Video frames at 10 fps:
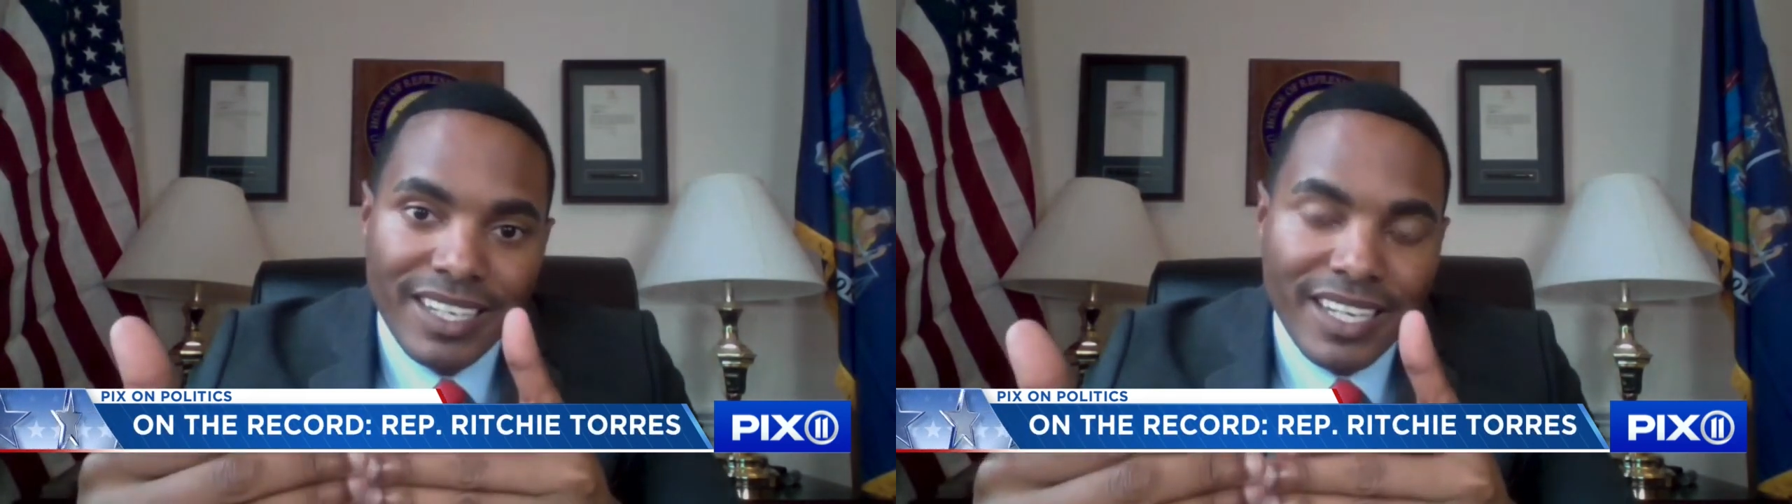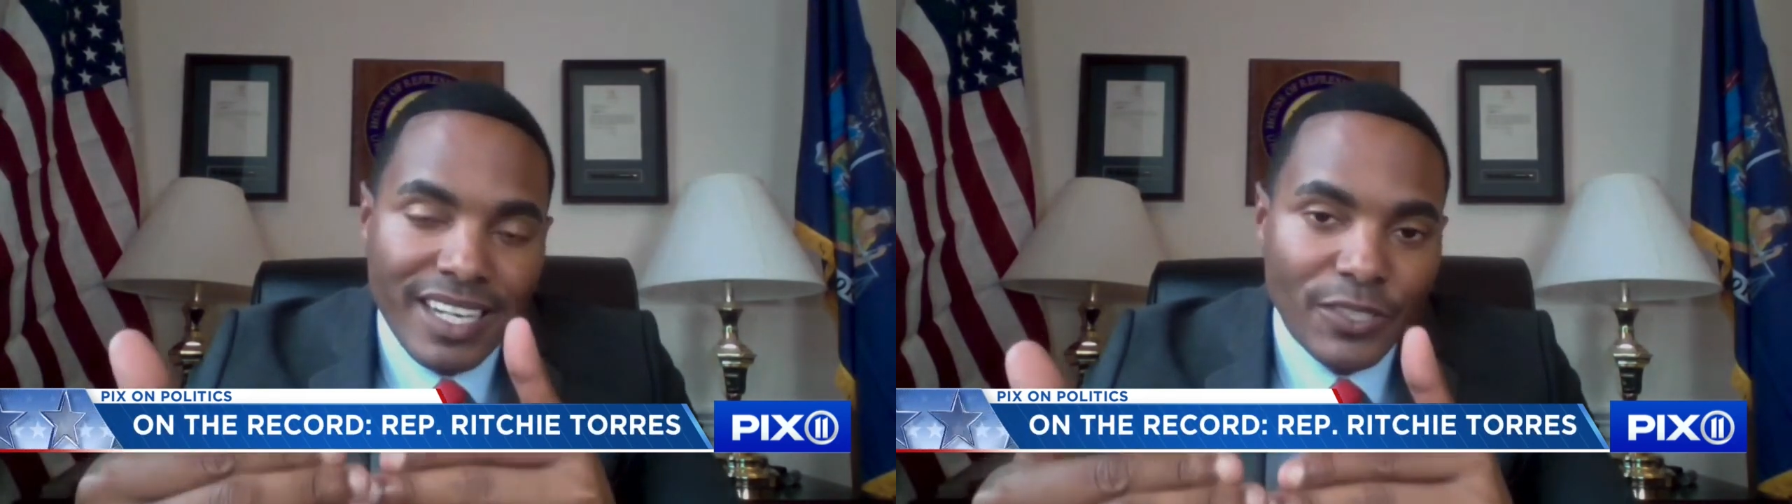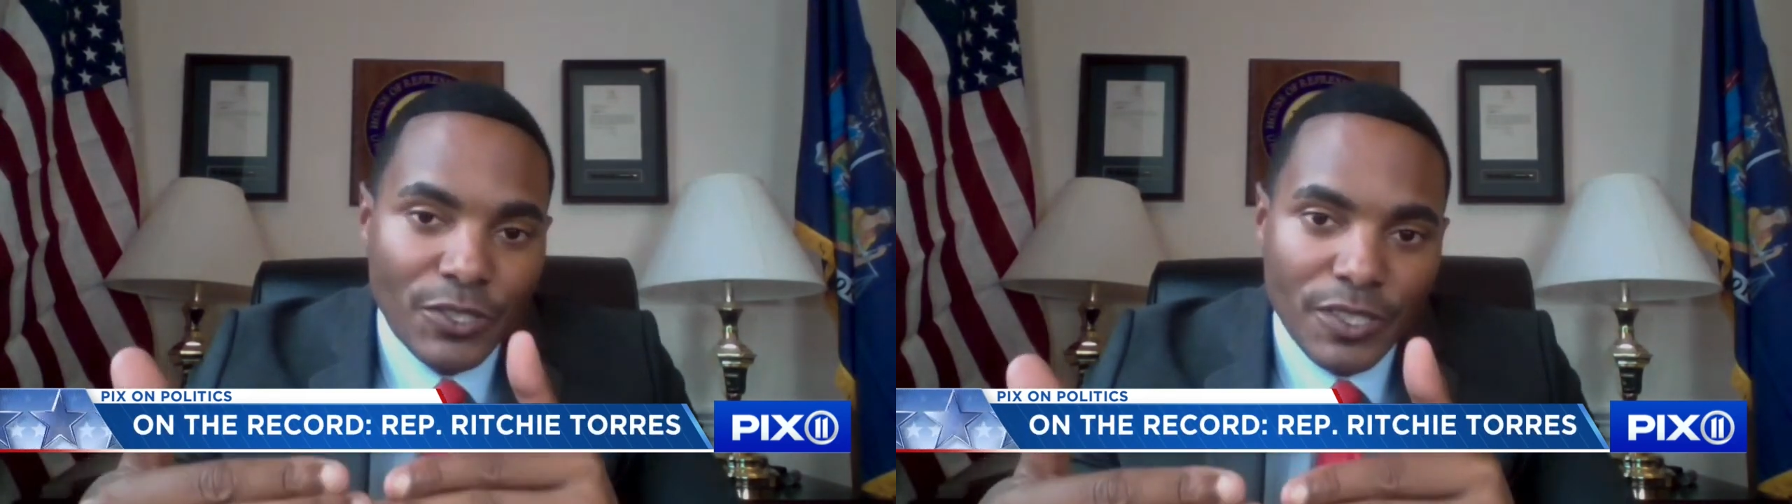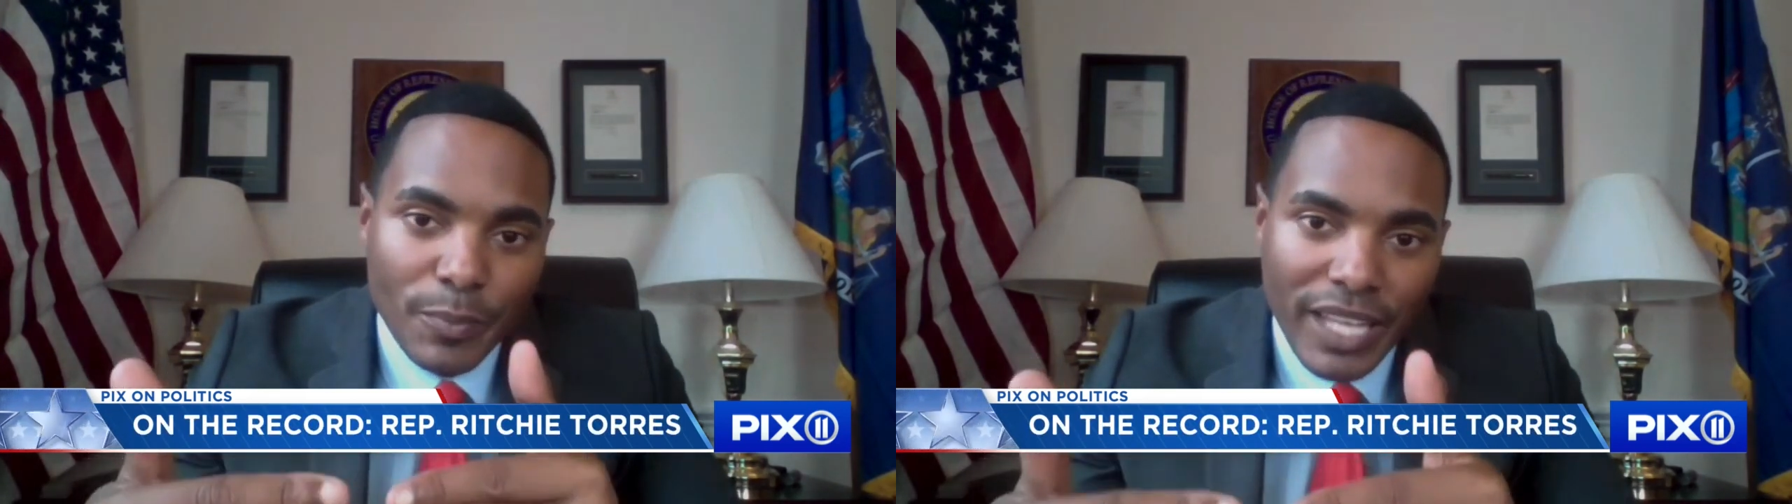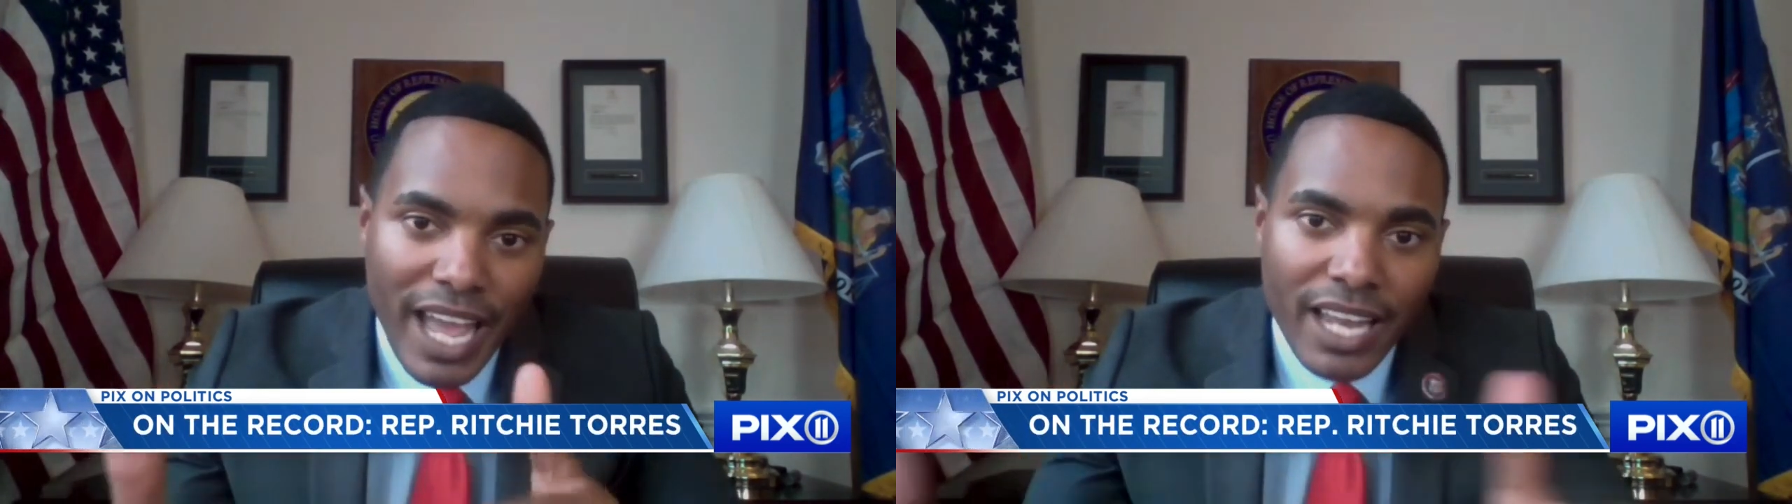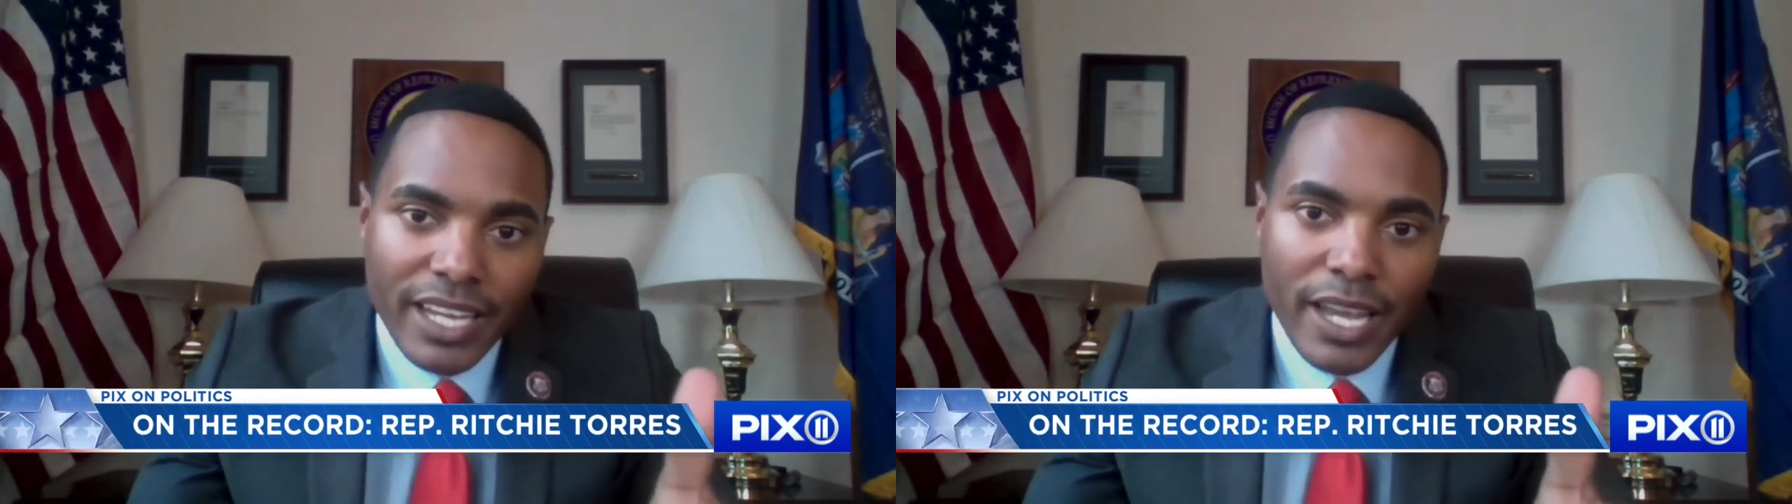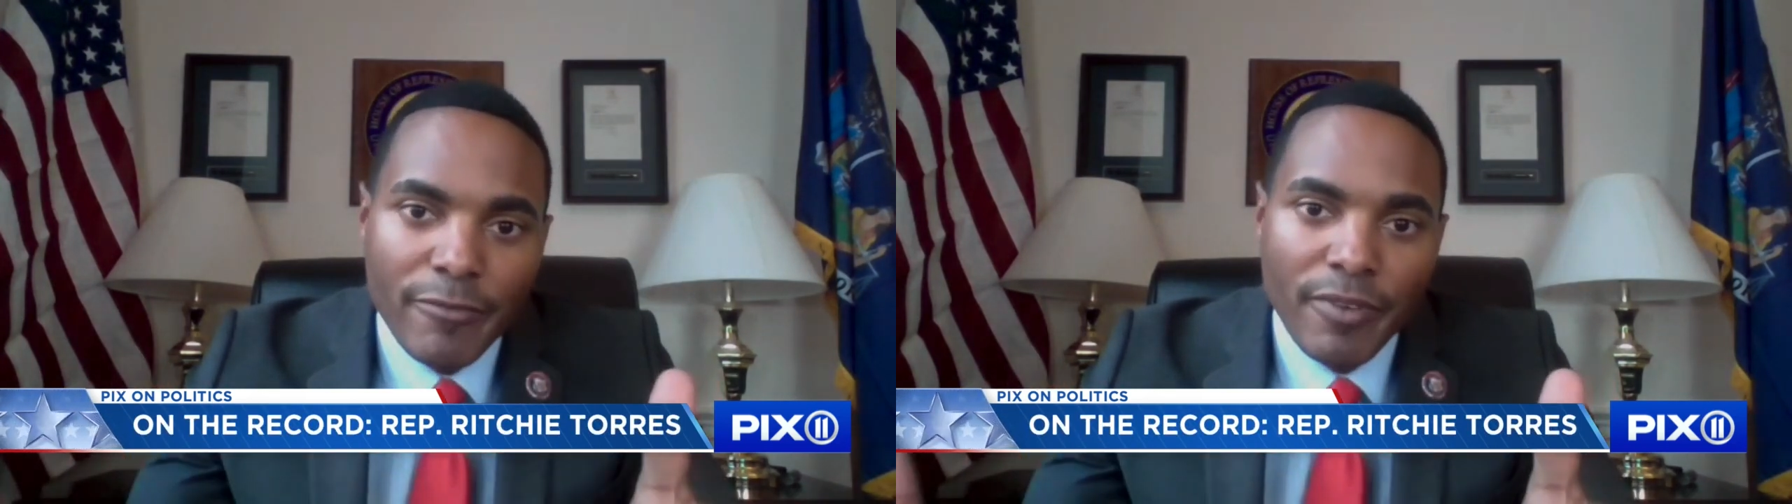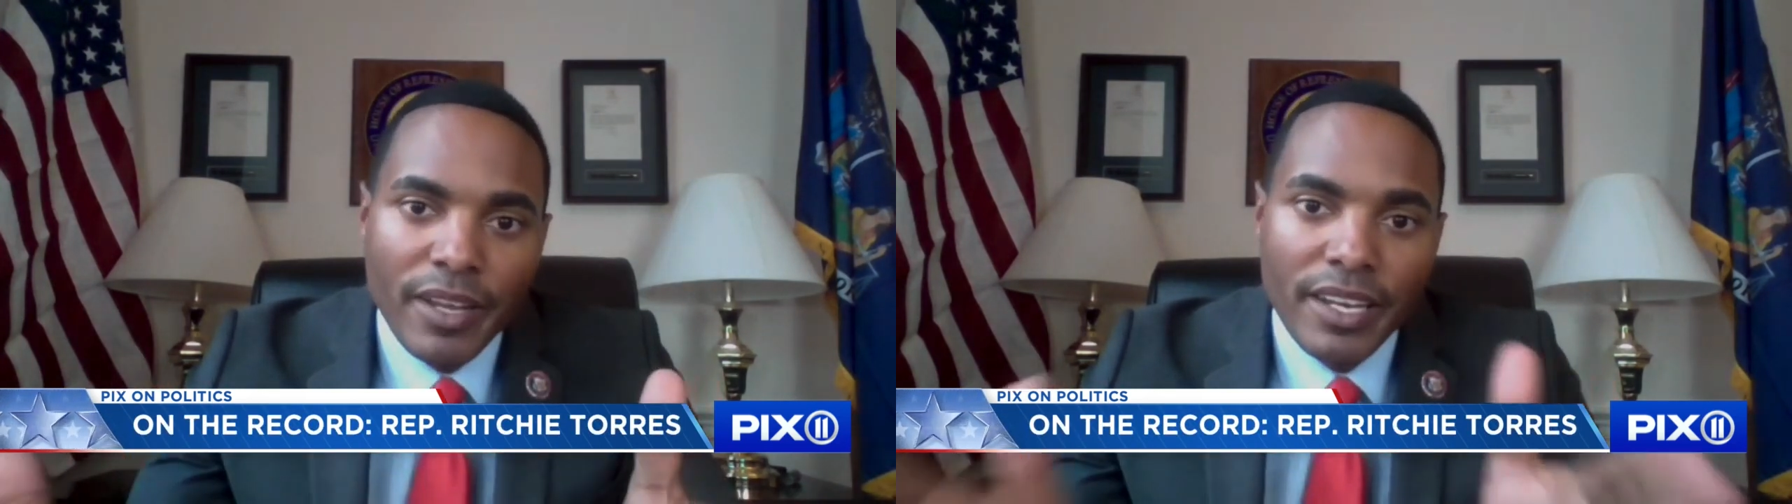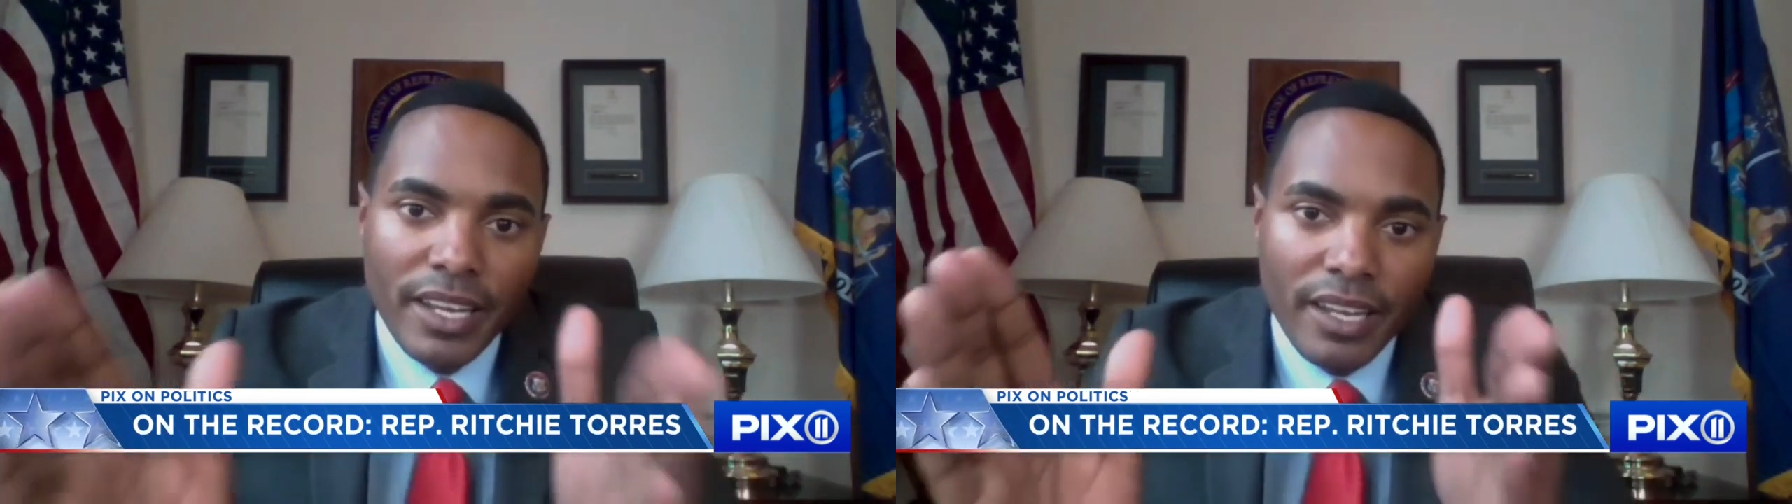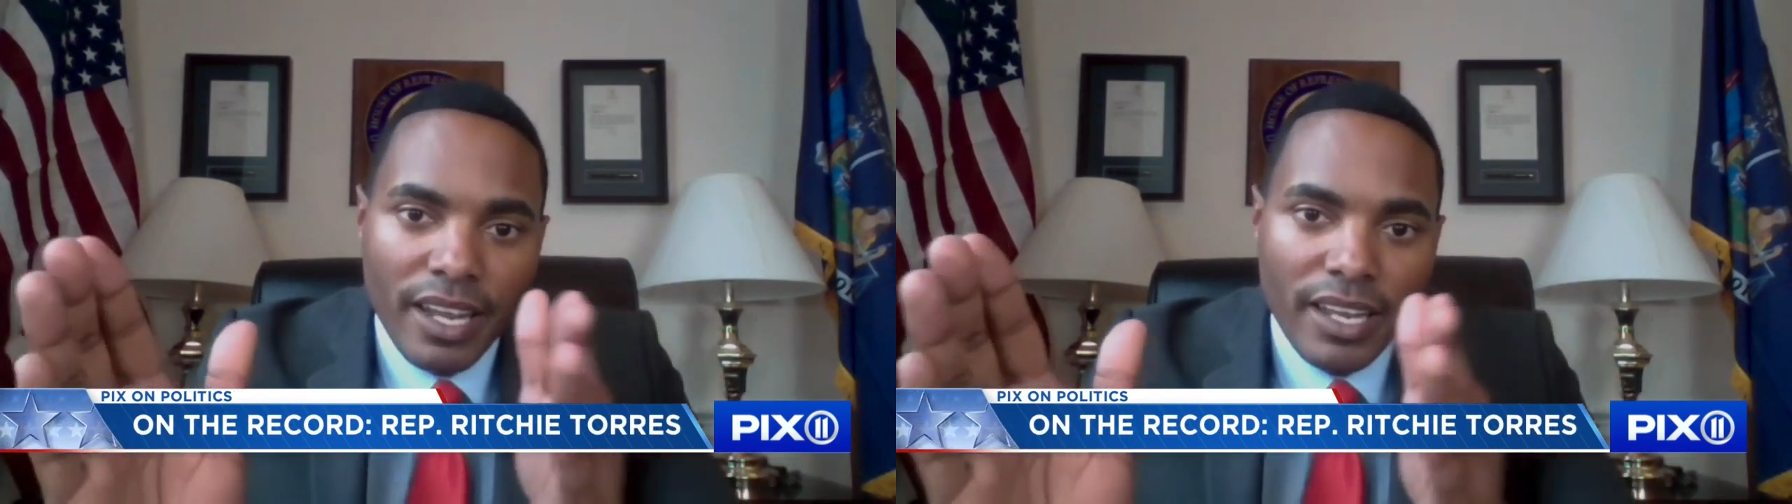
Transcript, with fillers: cannot just simply allocate funding